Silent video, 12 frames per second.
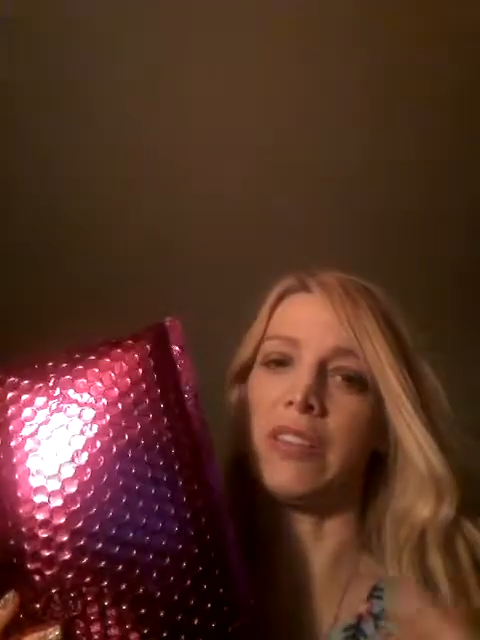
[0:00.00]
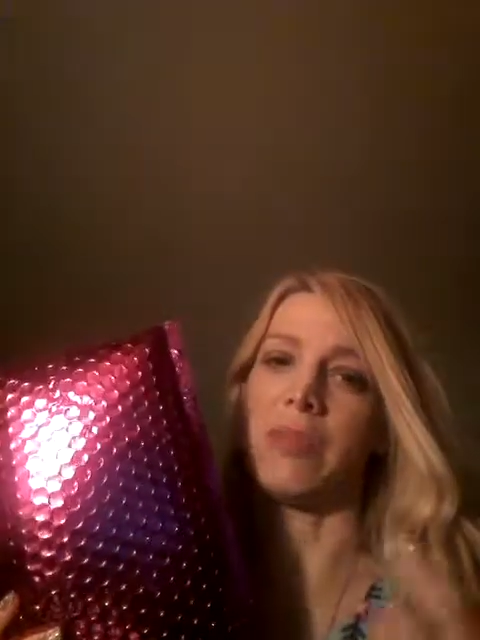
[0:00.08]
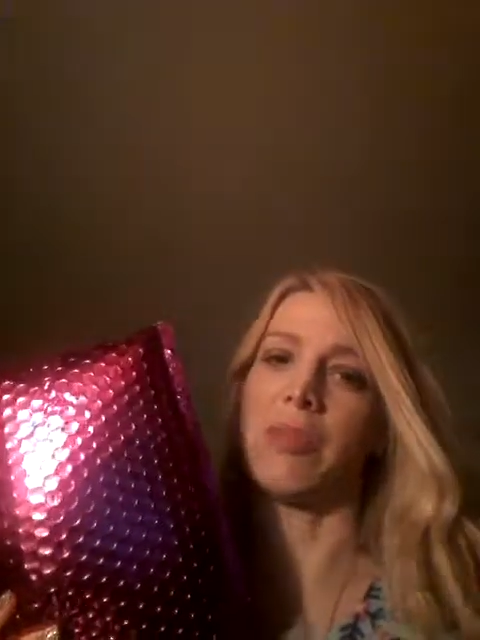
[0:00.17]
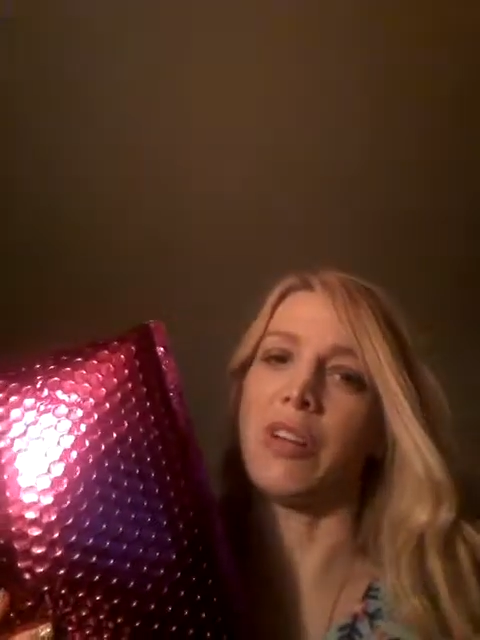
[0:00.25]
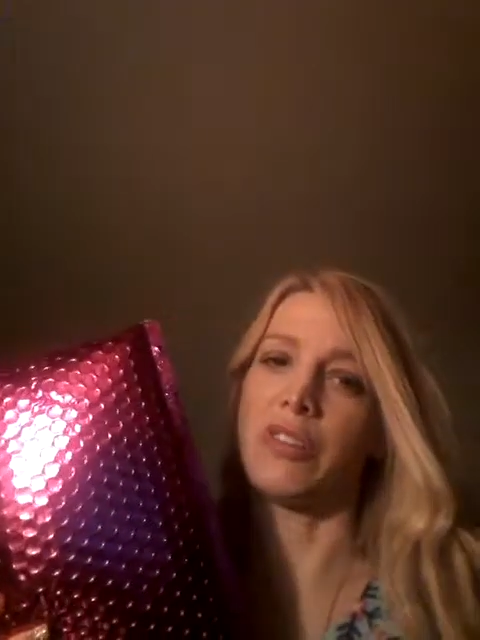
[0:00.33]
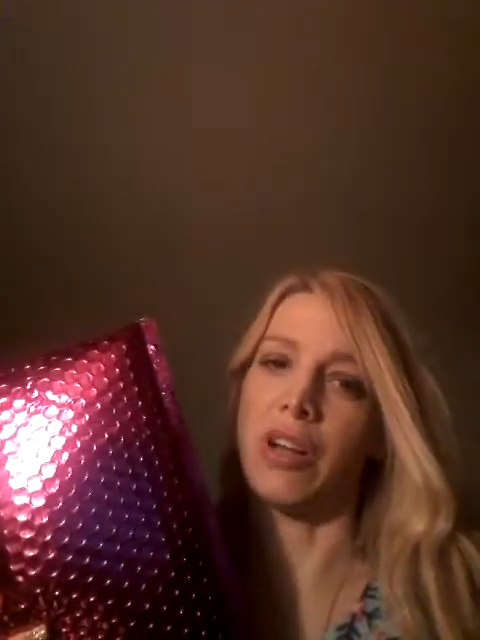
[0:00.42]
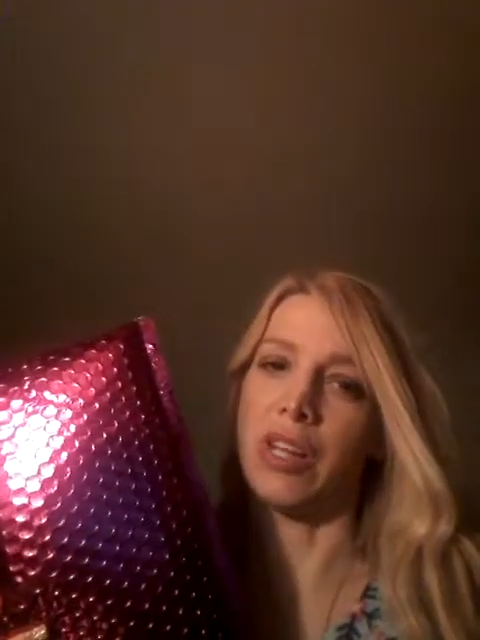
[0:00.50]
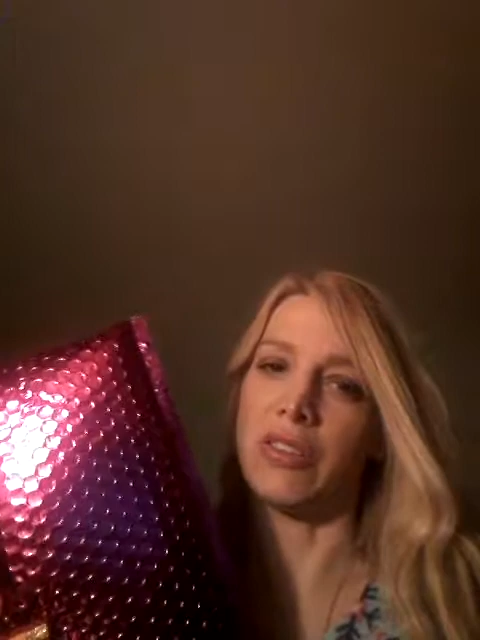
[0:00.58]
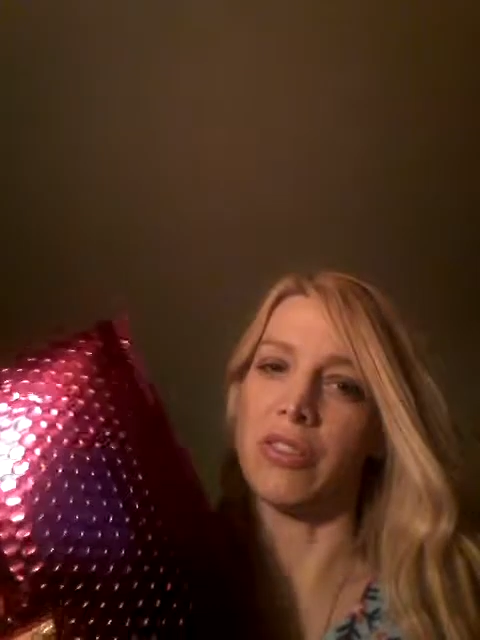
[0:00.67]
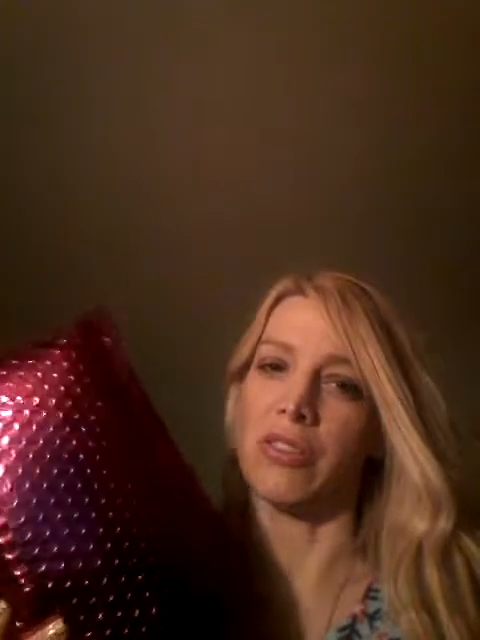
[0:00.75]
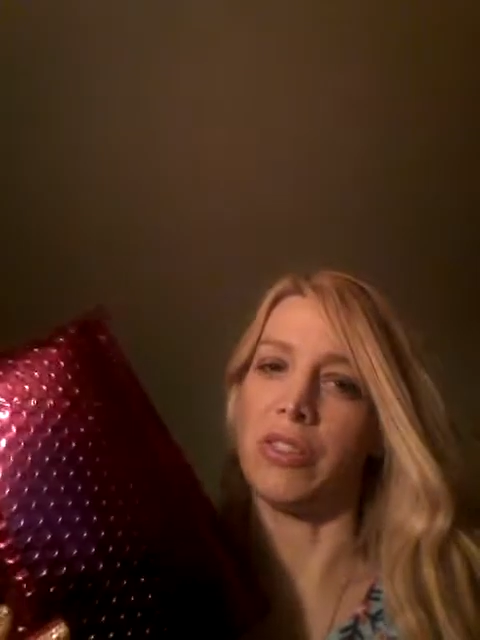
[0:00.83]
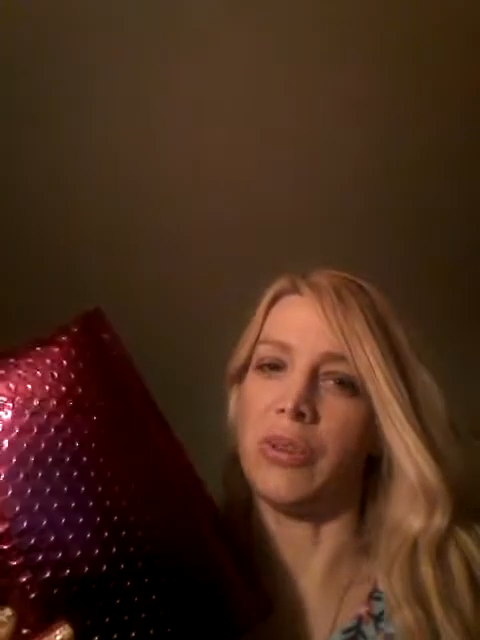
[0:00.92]
I'm going to try to
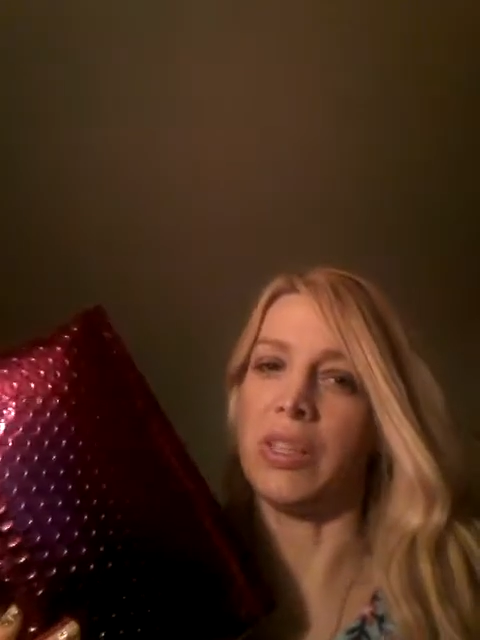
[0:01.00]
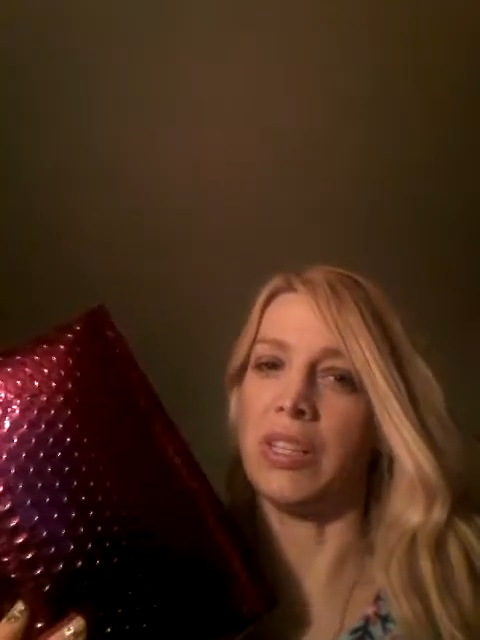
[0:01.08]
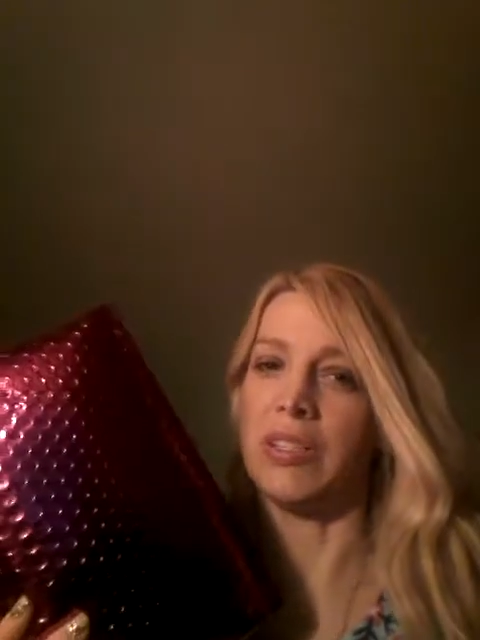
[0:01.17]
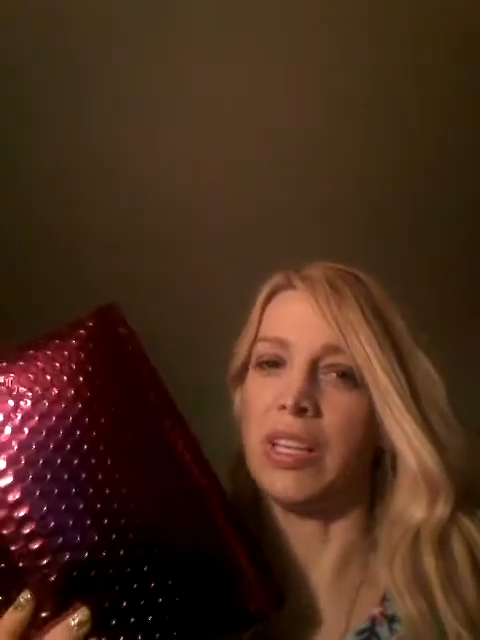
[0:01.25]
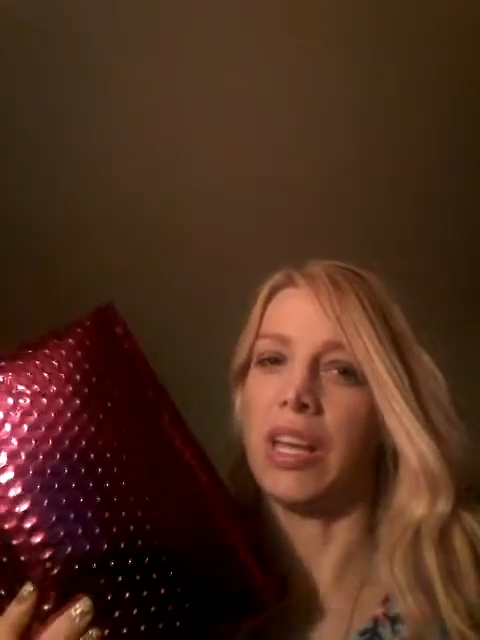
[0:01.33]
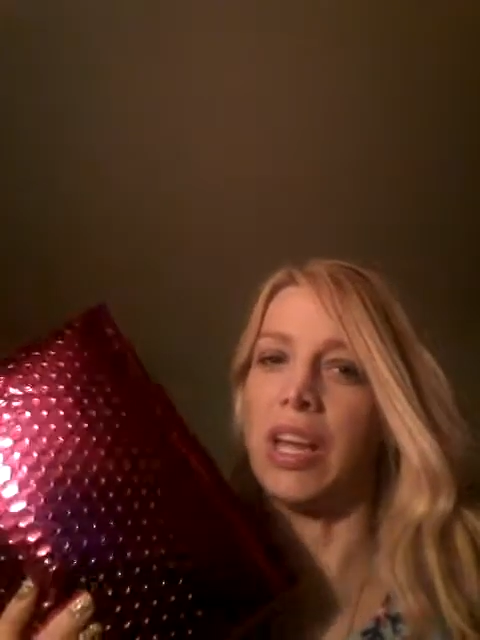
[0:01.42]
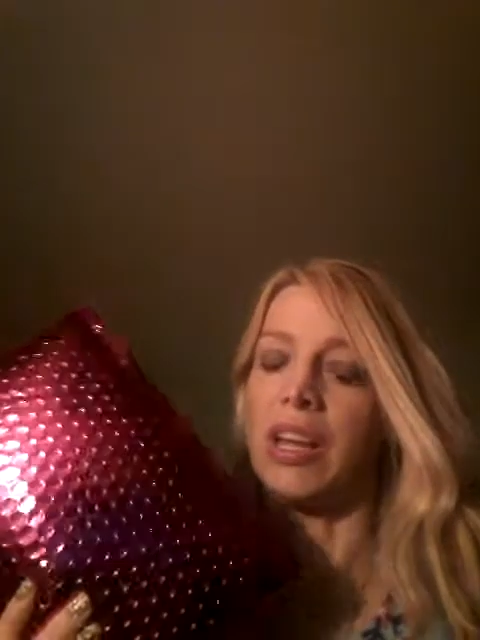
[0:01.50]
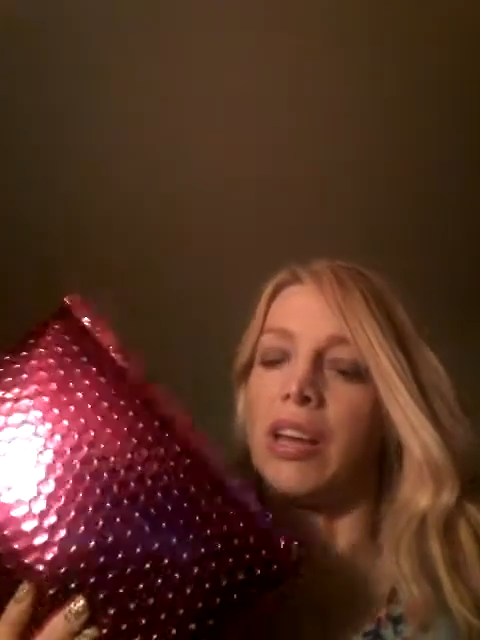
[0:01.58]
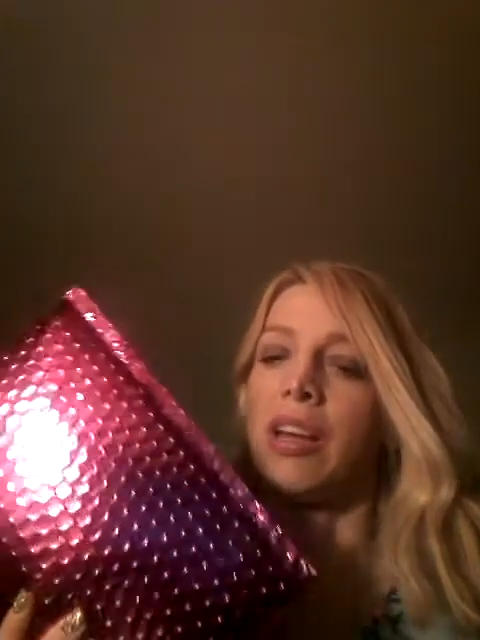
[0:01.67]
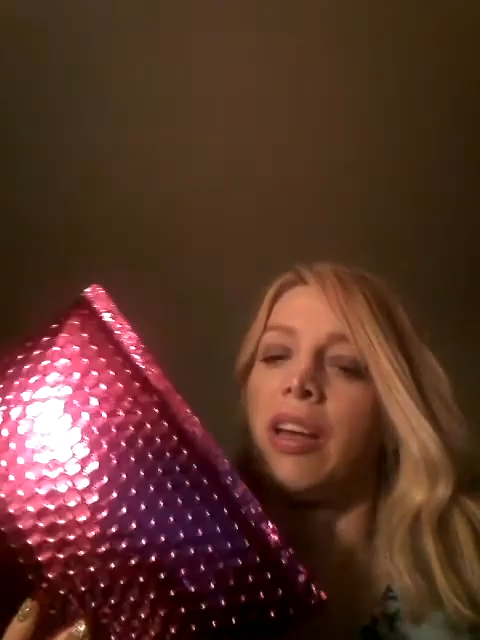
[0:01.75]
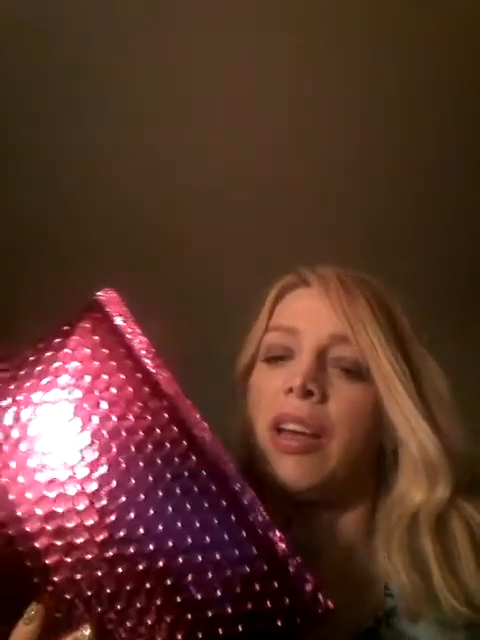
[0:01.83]
start doing these again,